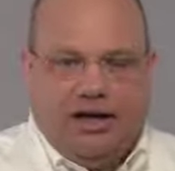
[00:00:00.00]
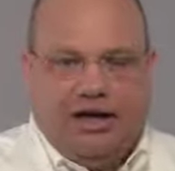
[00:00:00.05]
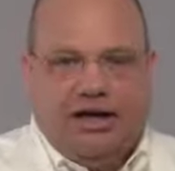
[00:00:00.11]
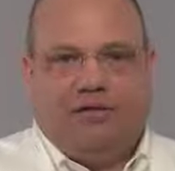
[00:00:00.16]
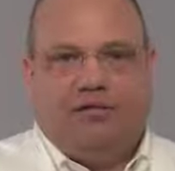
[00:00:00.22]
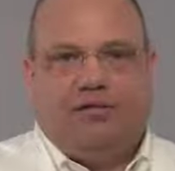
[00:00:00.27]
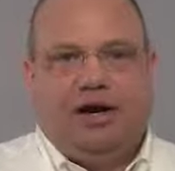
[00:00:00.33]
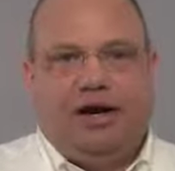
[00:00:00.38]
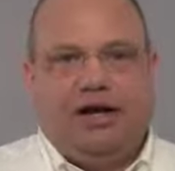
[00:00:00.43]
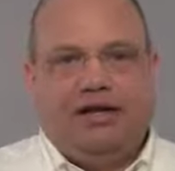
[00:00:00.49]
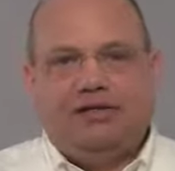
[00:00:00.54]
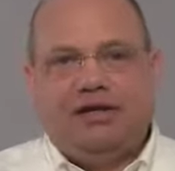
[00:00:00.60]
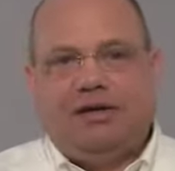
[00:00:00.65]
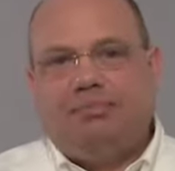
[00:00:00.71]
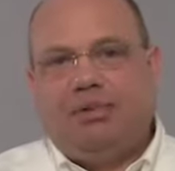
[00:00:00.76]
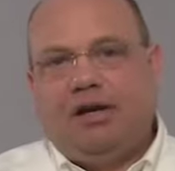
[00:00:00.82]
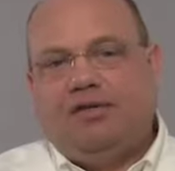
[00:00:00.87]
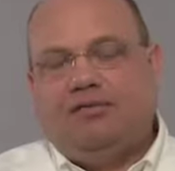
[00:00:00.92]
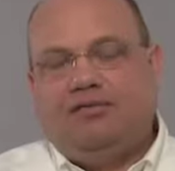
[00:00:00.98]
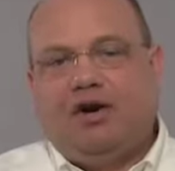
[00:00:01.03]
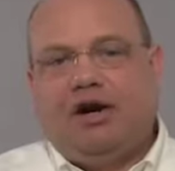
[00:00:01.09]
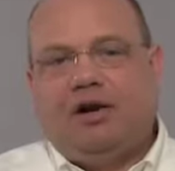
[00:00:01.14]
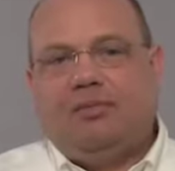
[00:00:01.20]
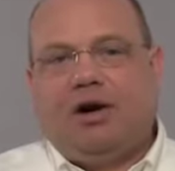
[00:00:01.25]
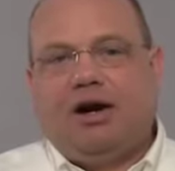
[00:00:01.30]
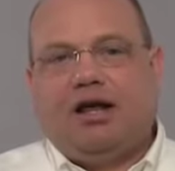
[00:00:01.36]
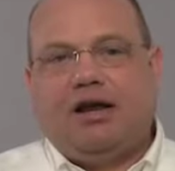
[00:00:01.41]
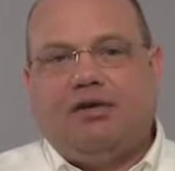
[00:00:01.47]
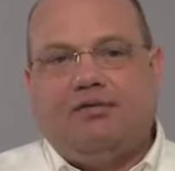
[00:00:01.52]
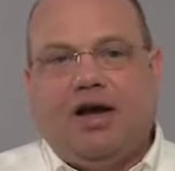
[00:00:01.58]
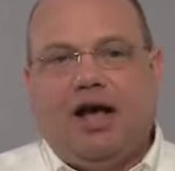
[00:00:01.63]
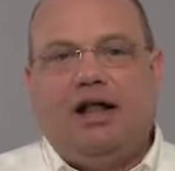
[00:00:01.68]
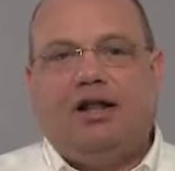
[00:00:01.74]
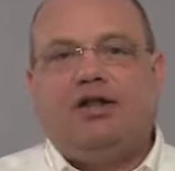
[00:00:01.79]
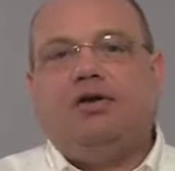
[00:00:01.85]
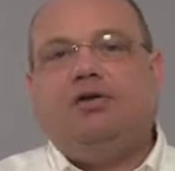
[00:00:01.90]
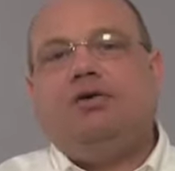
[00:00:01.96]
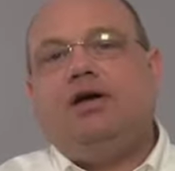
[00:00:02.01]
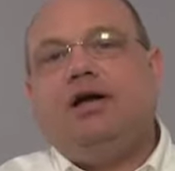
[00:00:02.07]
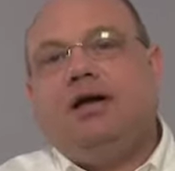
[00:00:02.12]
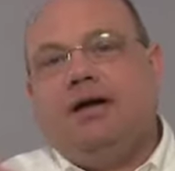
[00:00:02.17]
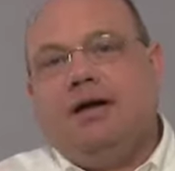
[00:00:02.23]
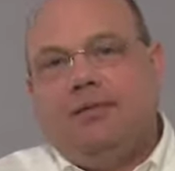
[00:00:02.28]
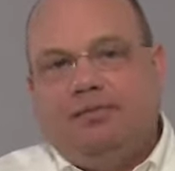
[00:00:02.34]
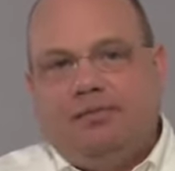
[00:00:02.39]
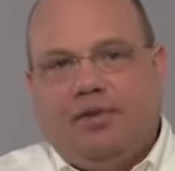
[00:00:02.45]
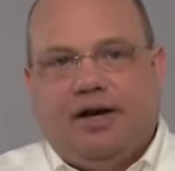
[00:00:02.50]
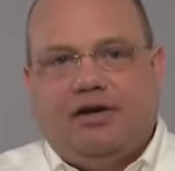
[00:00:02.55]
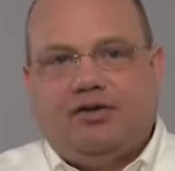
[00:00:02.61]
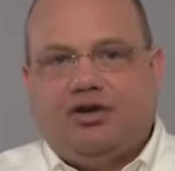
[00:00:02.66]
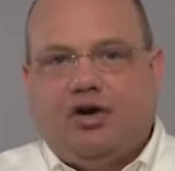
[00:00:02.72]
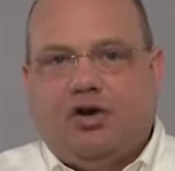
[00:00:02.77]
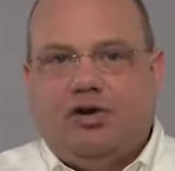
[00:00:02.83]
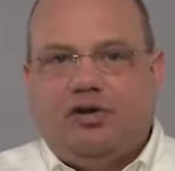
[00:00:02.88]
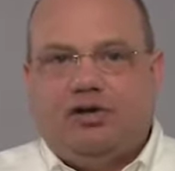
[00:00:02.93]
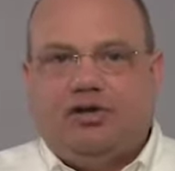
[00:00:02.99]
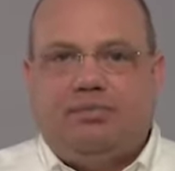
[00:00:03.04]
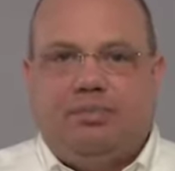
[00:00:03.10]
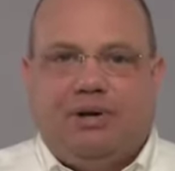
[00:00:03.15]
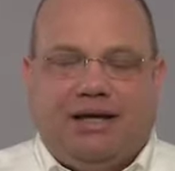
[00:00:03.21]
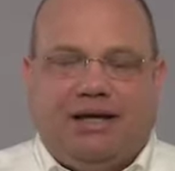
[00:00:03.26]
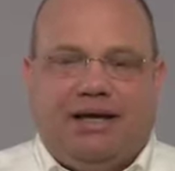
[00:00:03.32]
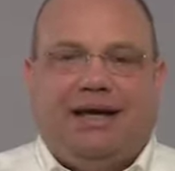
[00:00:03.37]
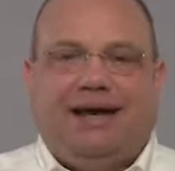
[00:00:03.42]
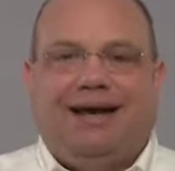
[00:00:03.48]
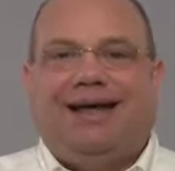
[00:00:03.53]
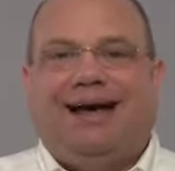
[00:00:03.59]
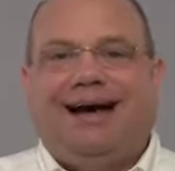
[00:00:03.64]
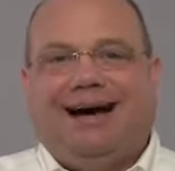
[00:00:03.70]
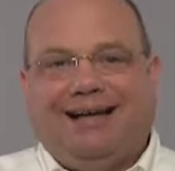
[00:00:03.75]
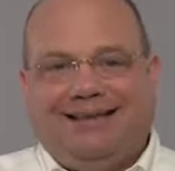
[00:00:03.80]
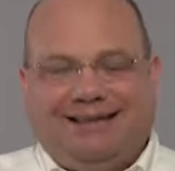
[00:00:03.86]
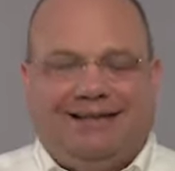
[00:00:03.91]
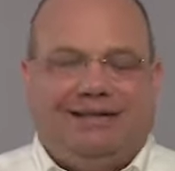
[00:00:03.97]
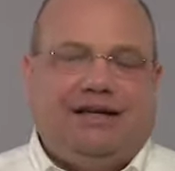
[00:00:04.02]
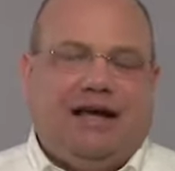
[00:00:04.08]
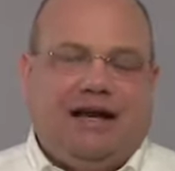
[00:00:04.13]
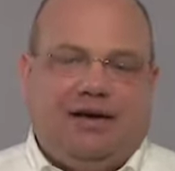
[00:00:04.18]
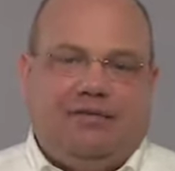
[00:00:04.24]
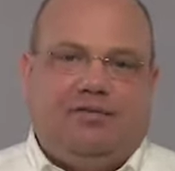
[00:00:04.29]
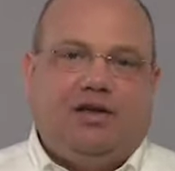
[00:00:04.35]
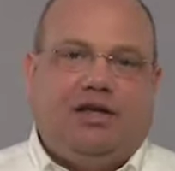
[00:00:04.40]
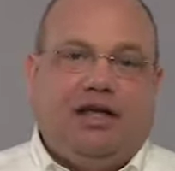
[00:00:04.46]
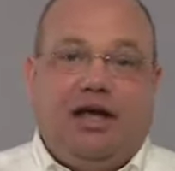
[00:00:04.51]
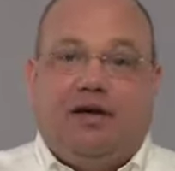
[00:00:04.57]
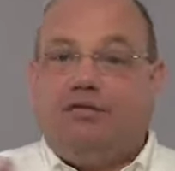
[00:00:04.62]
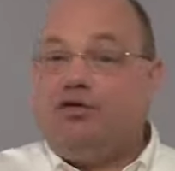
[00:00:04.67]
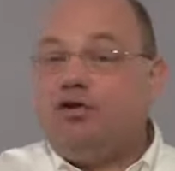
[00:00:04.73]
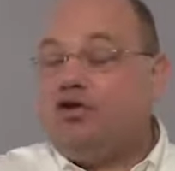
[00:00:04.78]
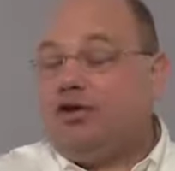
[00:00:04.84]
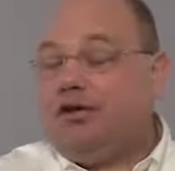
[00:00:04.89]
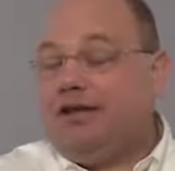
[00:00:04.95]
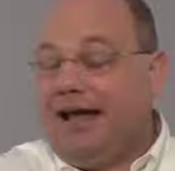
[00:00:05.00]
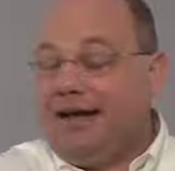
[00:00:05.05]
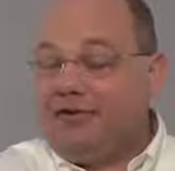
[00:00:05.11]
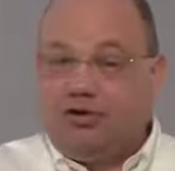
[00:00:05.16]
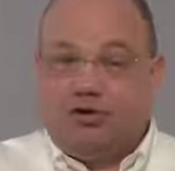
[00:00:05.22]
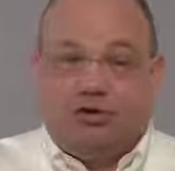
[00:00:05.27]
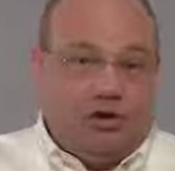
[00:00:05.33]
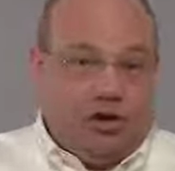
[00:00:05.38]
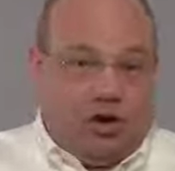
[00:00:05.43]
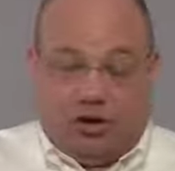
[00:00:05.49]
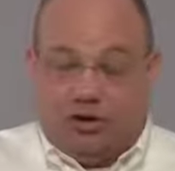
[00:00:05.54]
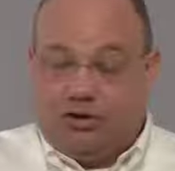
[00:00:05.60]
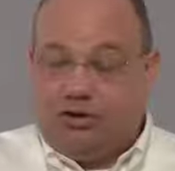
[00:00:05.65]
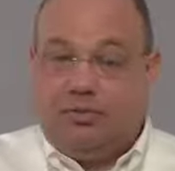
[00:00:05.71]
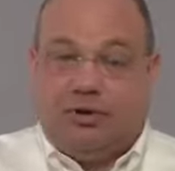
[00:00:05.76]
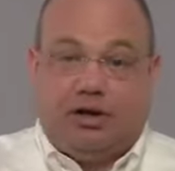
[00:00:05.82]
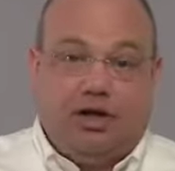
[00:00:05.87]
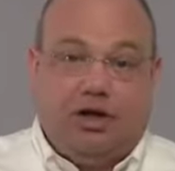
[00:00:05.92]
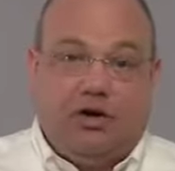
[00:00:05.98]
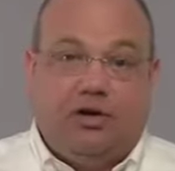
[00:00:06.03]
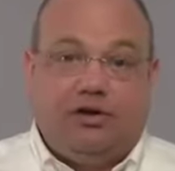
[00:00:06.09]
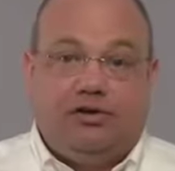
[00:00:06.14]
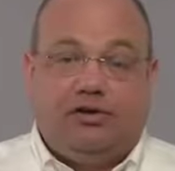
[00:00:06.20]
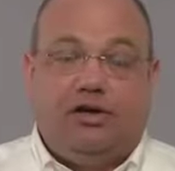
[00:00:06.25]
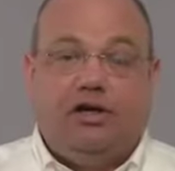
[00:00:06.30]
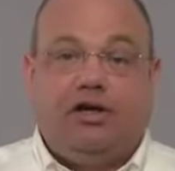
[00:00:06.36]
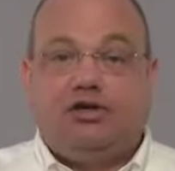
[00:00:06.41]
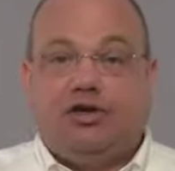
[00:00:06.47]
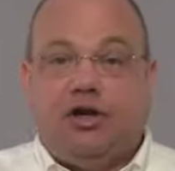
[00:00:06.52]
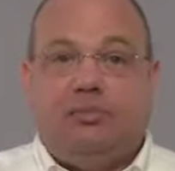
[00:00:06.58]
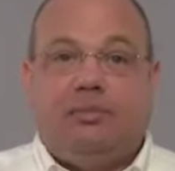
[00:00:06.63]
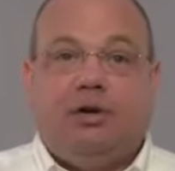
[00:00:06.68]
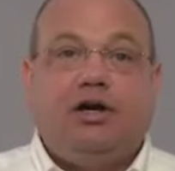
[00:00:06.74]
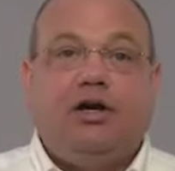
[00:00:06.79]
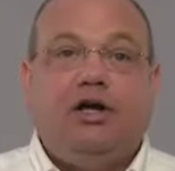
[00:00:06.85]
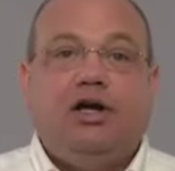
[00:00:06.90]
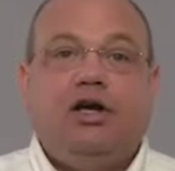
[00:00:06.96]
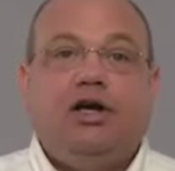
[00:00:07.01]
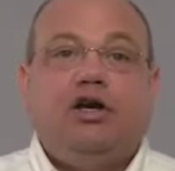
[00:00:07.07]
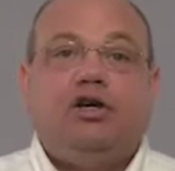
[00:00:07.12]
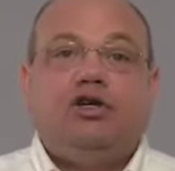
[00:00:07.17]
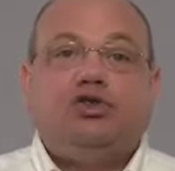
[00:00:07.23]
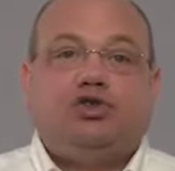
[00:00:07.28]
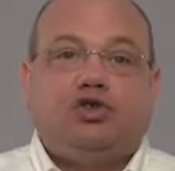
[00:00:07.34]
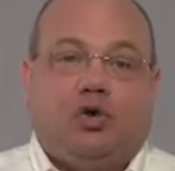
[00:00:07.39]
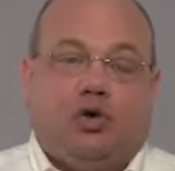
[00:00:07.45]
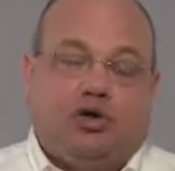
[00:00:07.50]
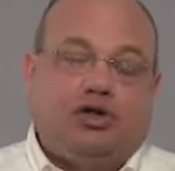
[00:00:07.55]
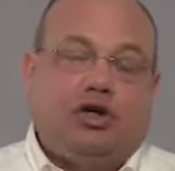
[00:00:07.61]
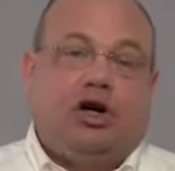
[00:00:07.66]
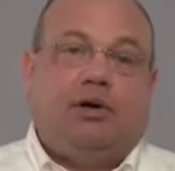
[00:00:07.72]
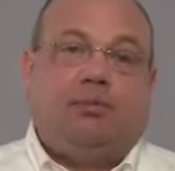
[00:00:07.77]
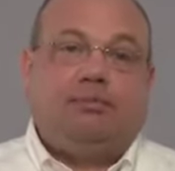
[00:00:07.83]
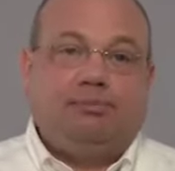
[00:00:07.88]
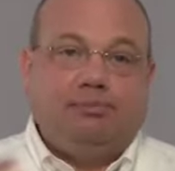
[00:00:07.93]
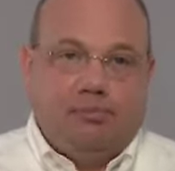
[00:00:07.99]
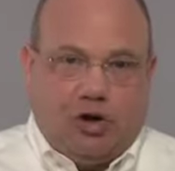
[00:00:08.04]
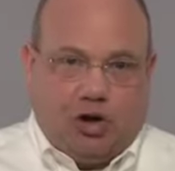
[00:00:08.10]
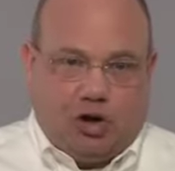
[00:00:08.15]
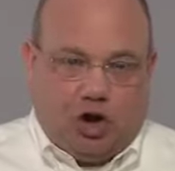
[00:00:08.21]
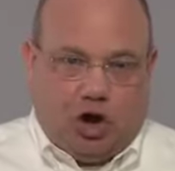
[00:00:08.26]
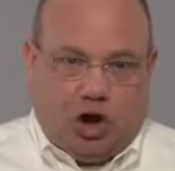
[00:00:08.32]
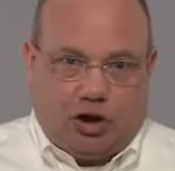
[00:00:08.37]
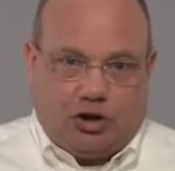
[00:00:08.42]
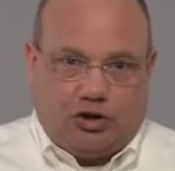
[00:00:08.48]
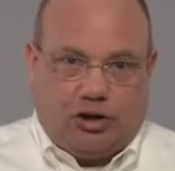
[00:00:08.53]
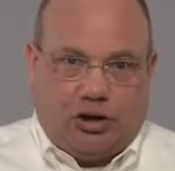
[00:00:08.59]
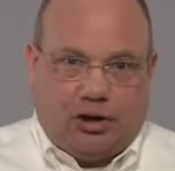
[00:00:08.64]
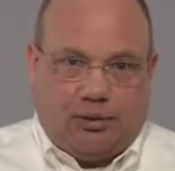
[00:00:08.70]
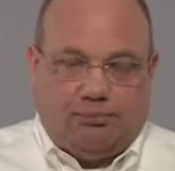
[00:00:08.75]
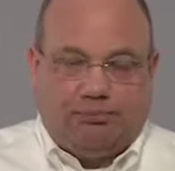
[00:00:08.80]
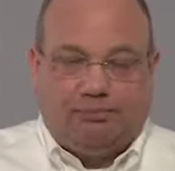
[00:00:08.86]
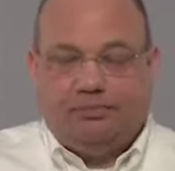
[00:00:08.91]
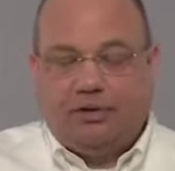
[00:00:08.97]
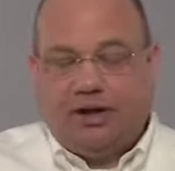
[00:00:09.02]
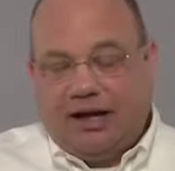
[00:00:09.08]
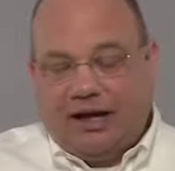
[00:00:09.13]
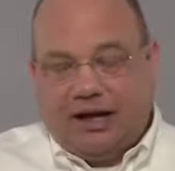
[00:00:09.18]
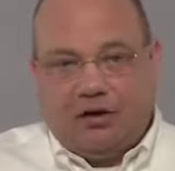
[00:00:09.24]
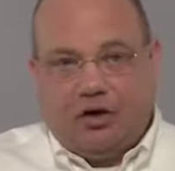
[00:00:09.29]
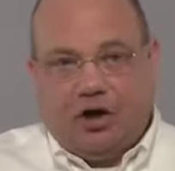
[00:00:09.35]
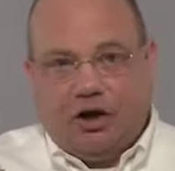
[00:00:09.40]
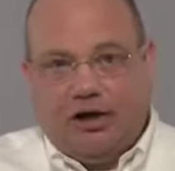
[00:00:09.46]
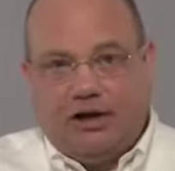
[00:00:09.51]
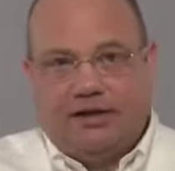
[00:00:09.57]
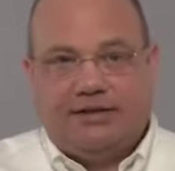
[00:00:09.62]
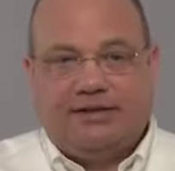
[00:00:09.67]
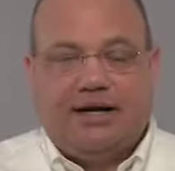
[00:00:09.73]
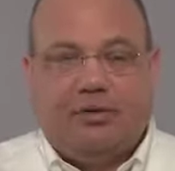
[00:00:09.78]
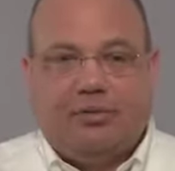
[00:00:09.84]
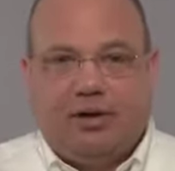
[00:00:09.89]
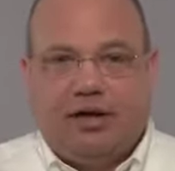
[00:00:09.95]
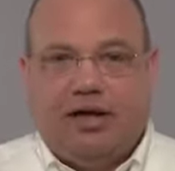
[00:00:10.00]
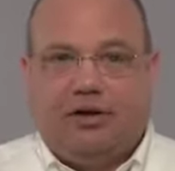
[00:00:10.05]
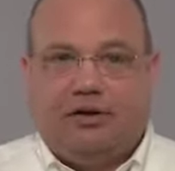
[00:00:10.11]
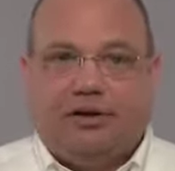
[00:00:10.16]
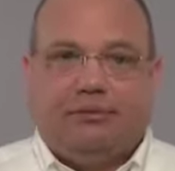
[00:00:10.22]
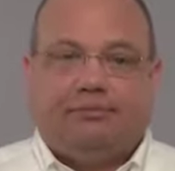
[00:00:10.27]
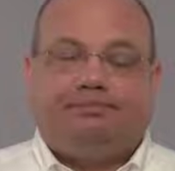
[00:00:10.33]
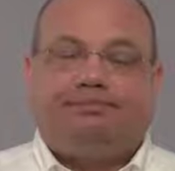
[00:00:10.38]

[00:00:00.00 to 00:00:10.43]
If it ends up being fair market value, then it's going to begin on the date of the gift. And that's ultimately going to determine short-term, long-term, okay, how long it is that we held it.